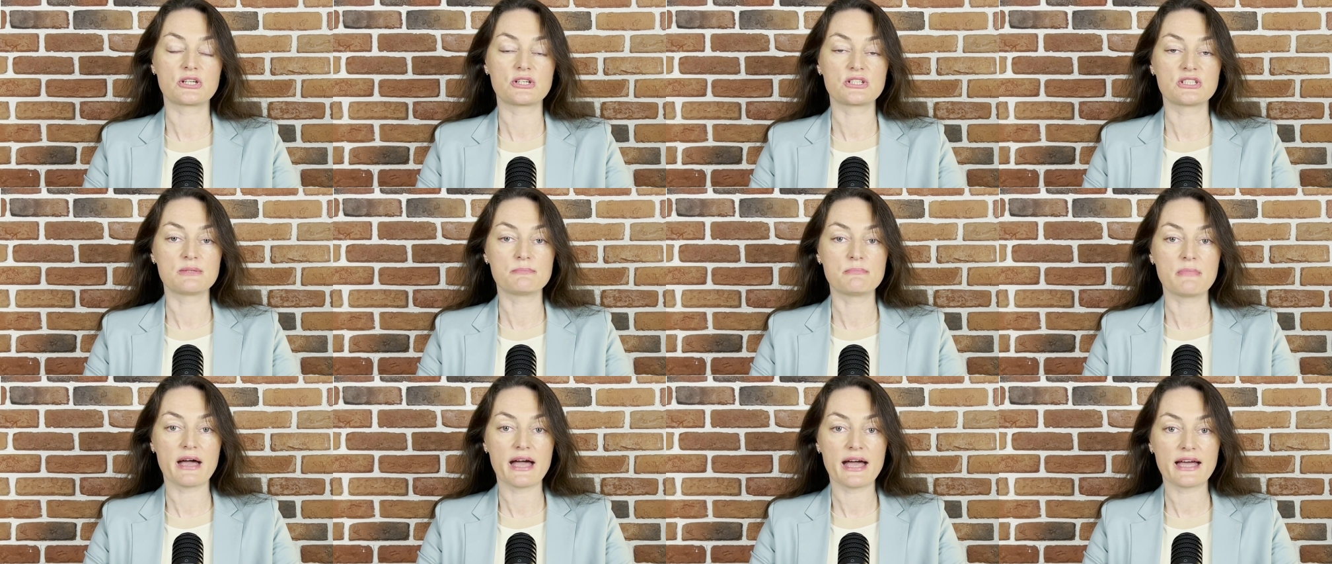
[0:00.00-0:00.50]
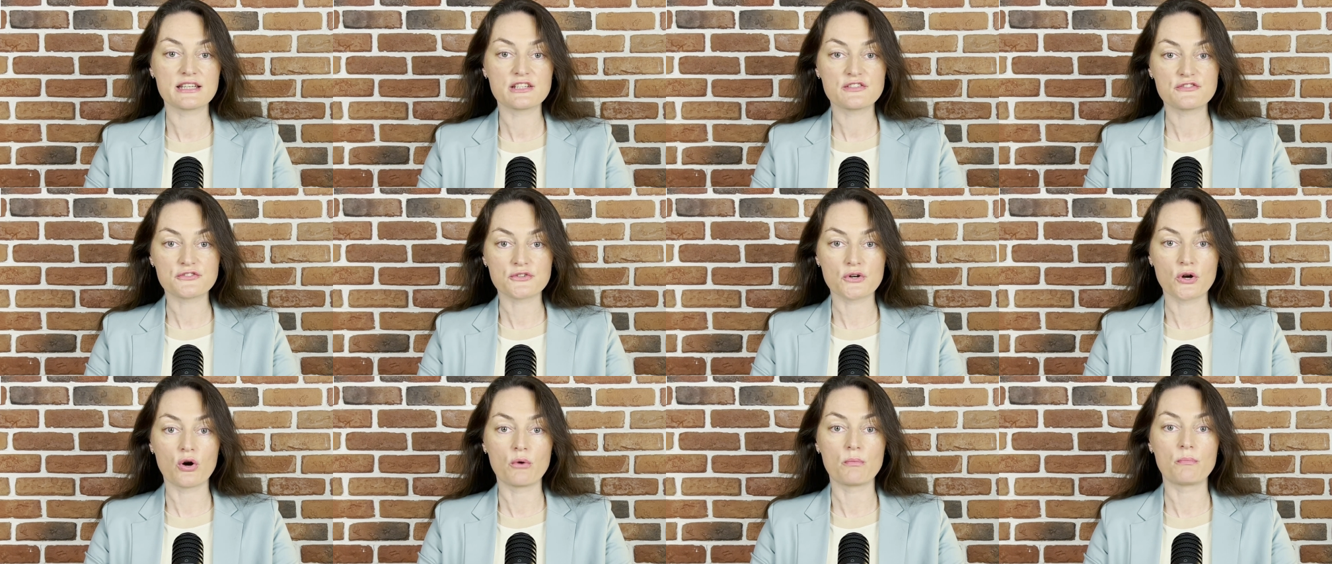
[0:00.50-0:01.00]
demand
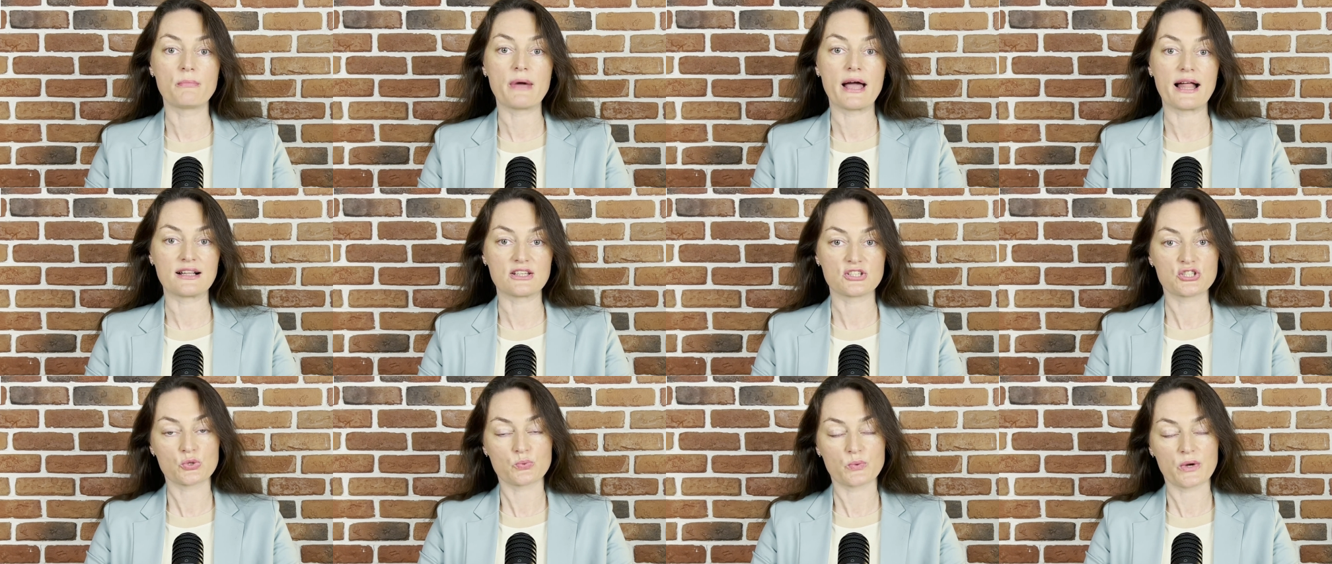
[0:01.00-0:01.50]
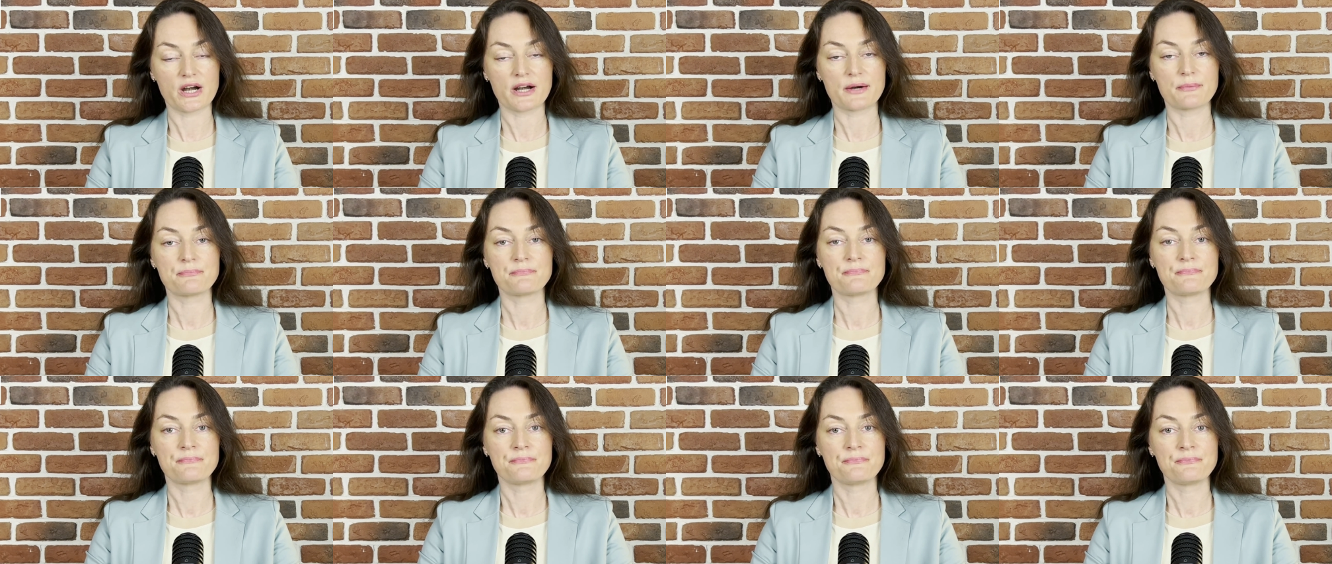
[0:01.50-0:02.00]
from
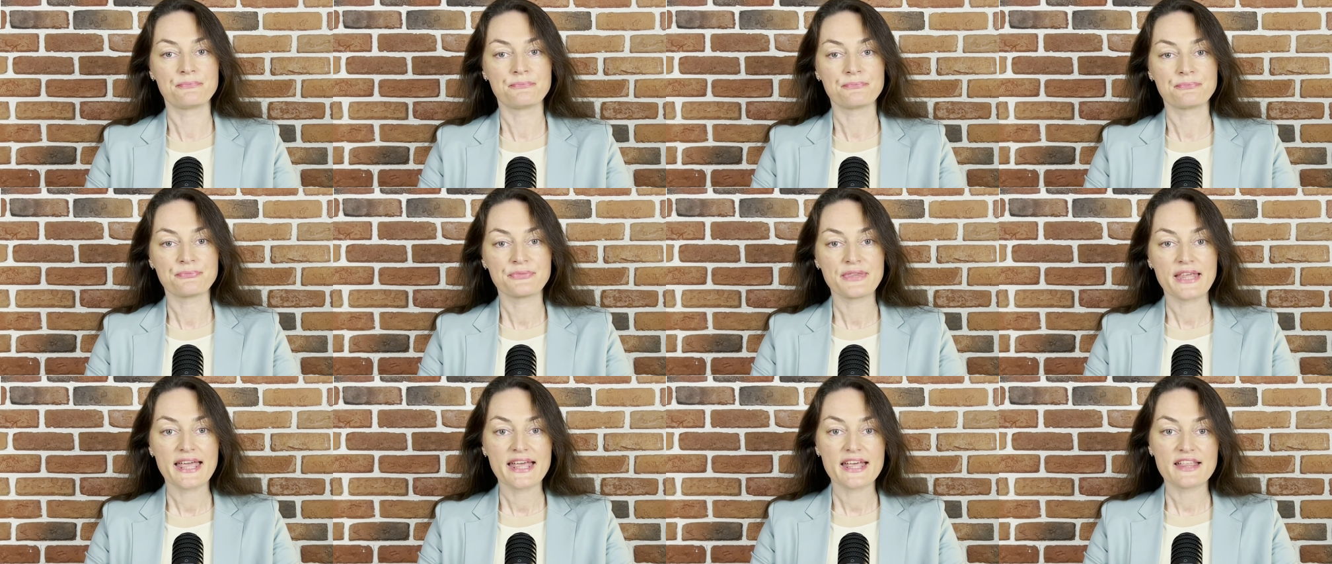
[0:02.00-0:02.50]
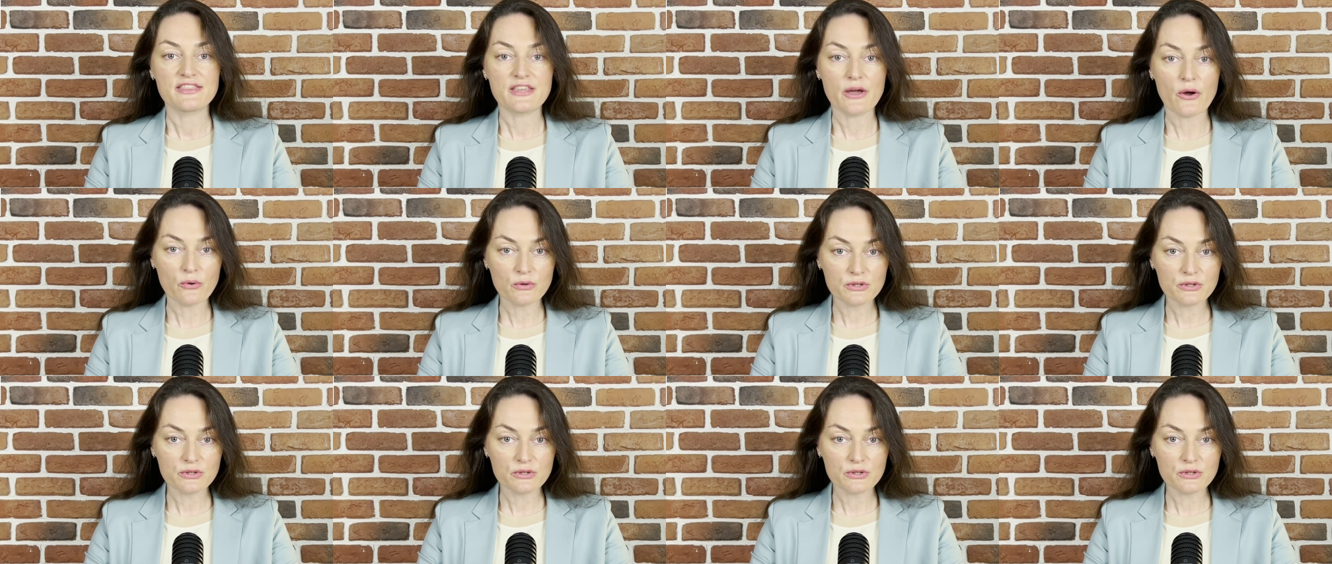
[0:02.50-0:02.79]
elsewhere. The